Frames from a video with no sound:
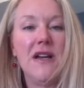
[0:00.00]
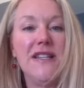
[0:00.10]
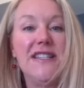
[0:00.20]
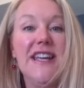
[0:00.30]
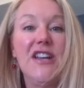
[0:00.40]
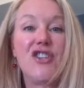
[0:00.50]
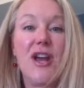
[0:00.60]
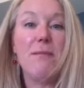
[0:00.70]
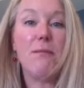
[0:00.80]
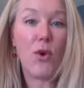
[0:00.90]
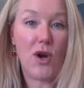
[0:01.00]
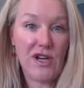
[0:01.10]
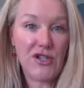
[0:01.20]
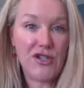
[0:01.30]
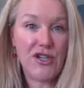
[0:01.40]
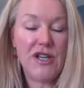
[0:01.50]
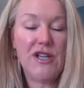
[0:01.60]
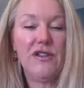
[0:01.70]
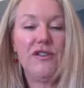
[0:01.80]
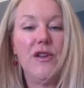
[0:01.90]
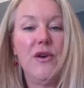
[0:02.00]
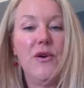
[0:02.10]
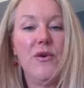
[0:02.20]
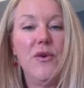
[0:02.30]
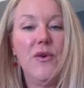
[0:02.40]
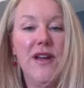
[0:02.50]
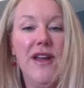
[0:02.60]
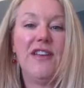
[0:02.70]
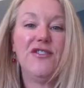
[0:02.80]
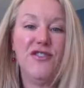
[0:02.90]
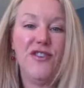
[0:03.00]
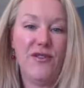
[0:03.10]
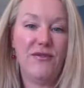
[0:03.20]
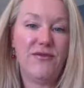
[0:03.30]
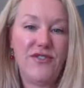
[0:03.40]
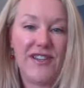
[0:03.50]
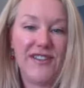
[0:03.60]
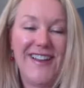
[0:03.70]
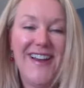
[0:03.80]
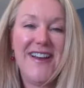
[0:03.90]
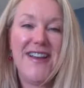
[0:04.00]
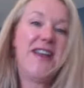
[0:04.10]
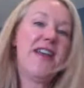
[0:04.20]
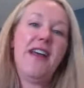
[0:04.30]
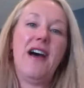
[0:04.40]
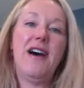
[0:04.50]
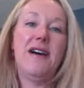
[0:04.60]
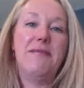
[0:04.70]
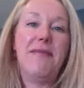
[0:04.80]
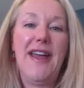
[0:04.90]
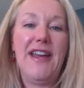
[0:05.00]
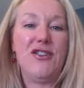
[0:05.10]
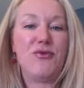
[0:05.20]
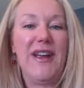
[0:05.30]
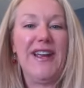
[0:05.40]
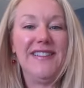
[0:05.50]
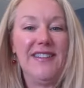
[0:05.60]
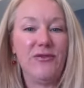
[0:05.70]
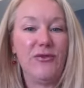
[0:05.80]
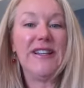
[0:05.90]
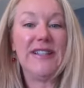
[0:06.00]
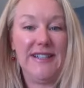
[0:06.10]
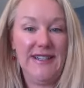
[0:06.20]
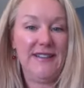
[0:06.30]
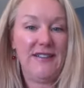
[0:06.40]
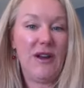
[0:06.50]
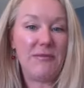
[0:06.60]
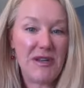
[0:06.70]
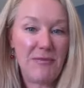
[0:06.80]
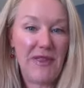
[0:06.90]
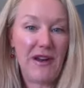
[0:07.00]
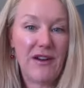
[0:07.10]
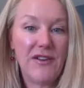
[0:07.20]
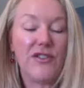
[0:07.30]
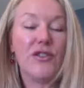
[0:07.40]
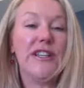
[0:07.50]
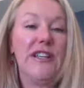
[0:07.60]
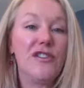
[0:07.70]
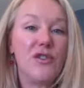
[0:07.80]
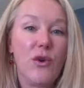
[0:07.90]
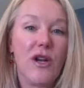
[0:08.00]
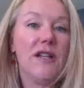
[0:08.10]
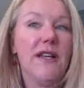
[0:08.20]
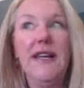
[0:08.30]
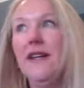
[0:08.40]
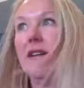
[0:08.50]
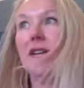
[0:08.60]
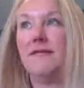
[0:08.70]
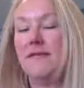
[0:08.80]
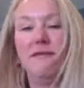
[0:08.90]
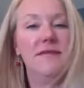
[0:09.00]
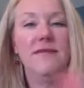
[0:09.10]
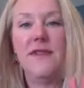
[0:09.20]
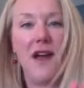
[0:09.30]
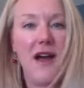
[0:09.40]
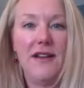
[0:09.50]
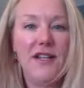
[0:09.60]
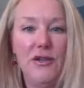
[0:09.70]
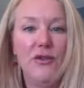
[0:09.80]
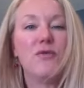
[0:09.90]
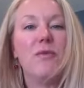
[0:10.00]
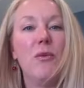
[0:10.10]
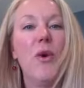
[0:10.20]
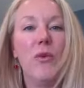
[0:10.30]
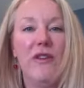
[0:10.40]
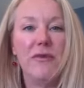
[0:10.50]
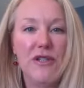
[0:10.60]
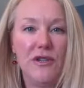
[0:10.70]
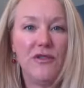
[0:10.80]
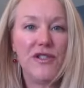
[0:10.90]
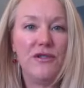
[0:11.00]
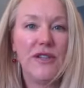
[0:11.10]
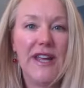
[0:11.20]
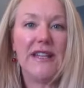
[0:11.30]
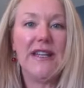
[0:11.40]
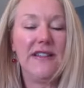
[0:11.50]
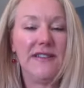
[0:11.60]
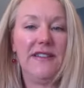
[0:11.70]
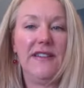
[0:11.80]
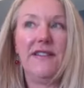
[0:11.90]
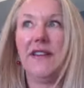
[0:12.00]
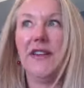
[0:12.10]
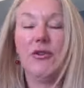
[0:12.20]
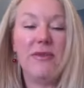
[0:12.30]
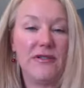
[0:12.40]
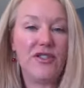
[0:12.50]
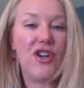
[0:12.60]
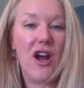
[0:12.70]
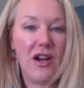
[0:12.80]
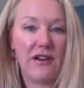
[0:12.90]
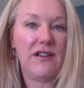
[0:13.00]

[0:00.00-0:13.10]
DHI mortgage. So as you know, Jessica, hedge rates have really crept up there. Certainly historically, not huge, but what we've been used to lately, it's a little bit of a shock